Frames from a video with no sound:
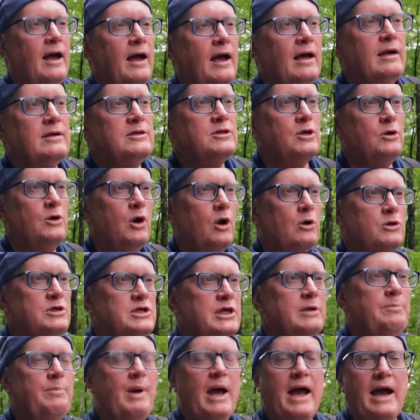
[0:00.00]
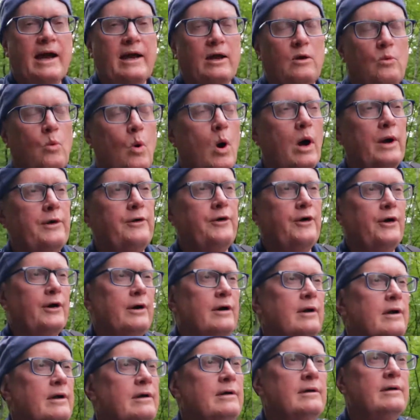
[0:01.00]
So don't sit back and
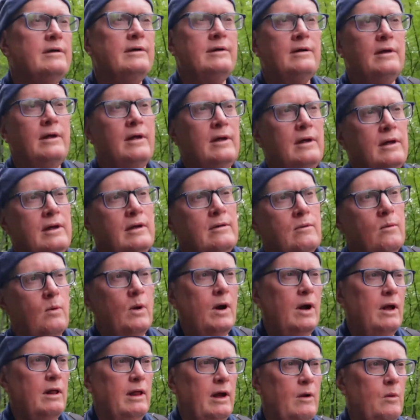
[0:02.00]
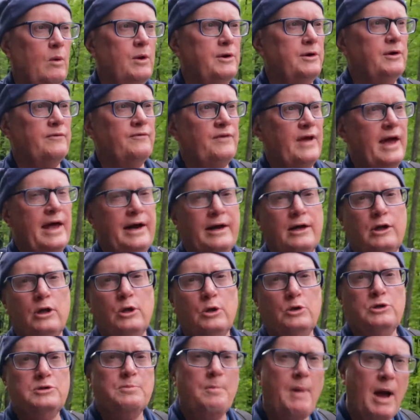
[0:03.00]
wonder, well, I wonder if that
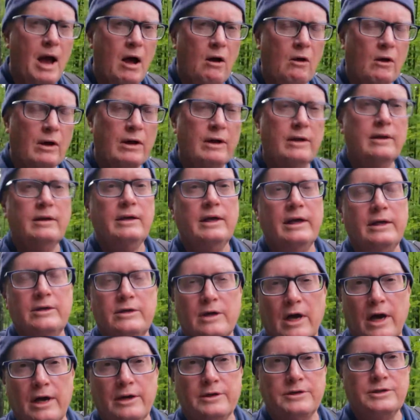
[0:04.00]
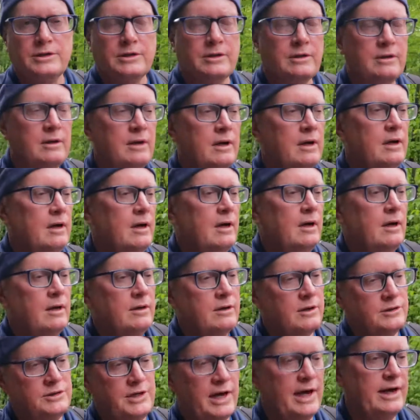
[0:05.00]
includes milk. It does.
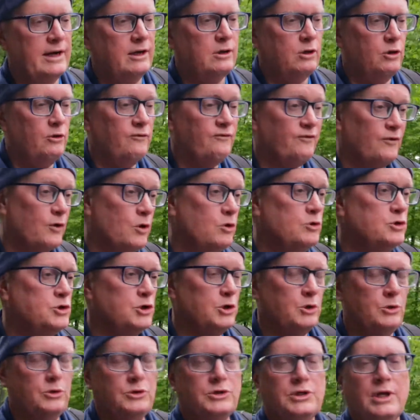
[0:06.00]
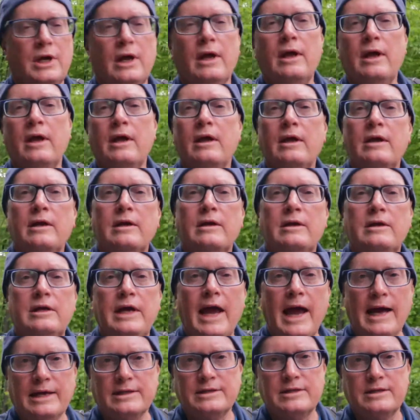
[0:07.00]
Does that include fruit juice?
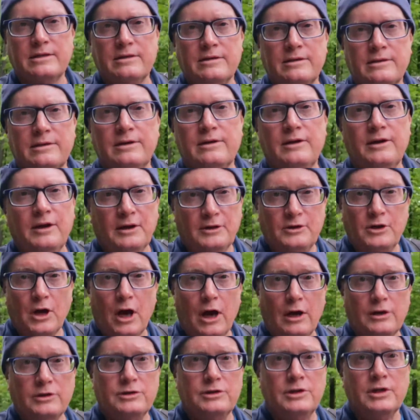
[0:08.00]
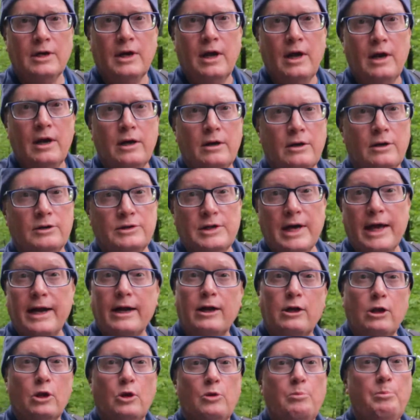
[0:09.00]
Yes, it does. Does that
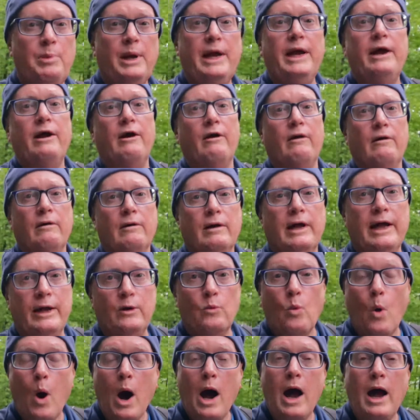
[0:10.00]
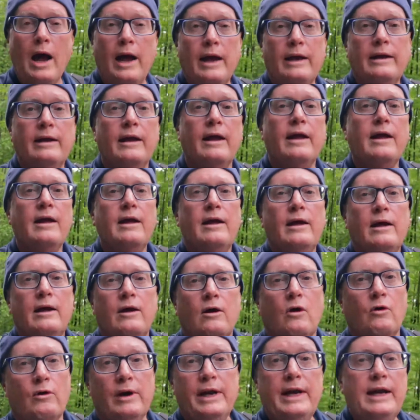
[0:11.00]
include beer and wine
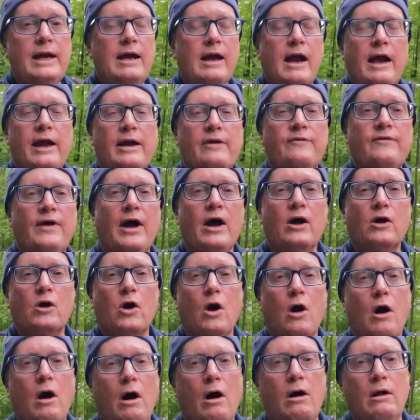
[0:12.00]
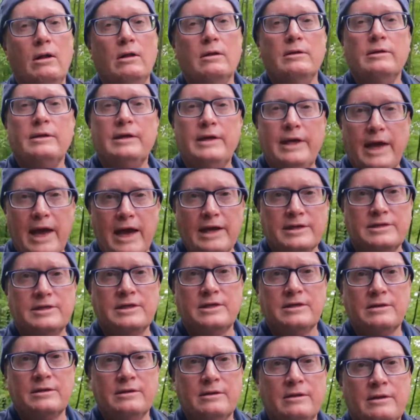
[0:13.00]
or any kind of alcohol?
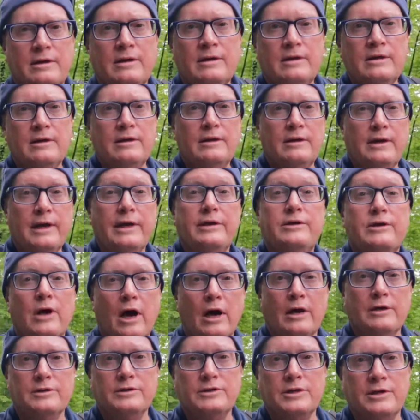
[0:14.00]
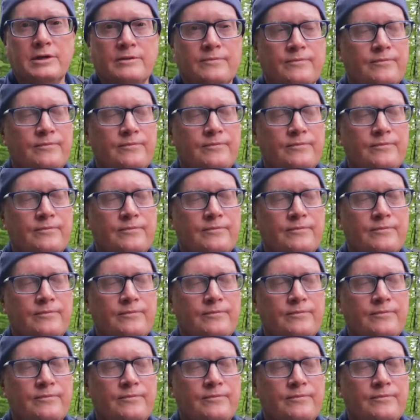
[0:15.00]
Yes, it does.